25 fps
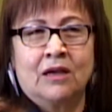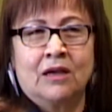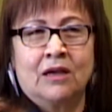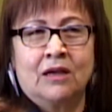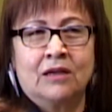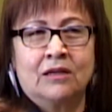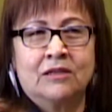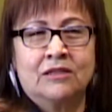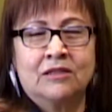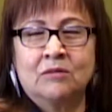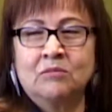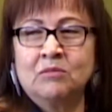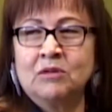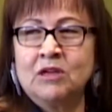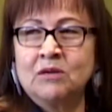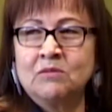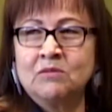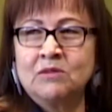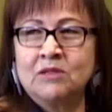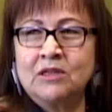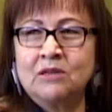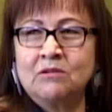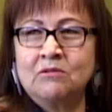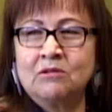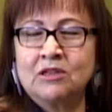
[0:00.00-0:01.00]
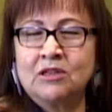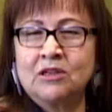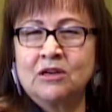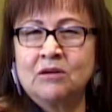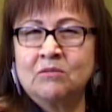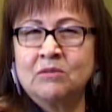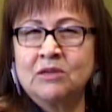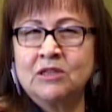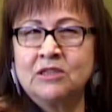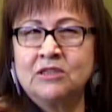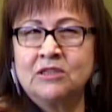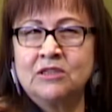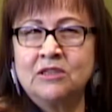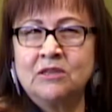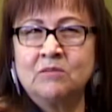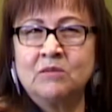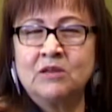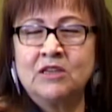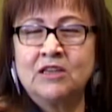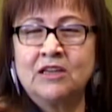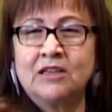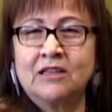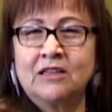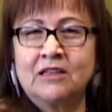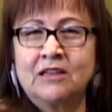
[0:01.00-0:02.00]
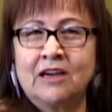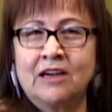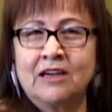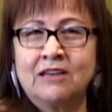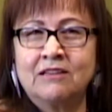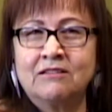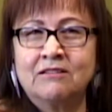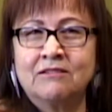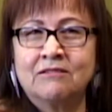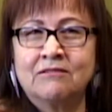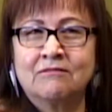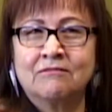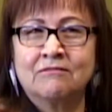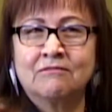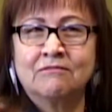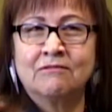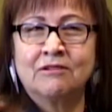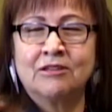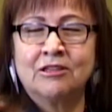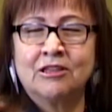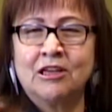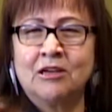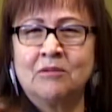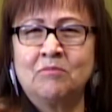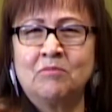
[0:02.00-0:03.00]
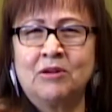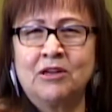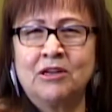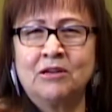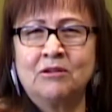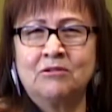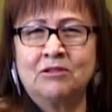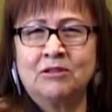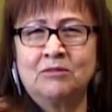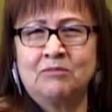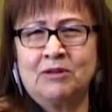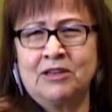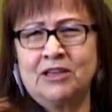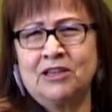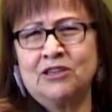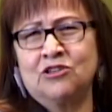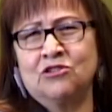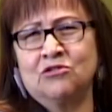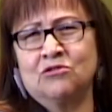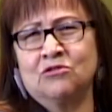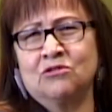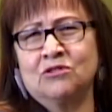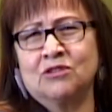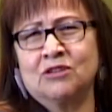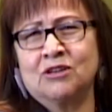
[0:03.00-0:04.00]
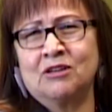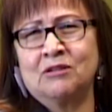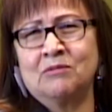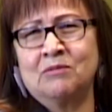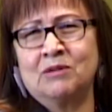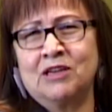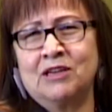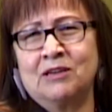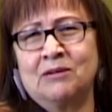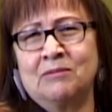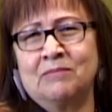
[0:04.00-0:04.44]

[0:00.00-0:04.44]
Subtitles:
Sometimes they would come and see me at night, and they would play jokes on me.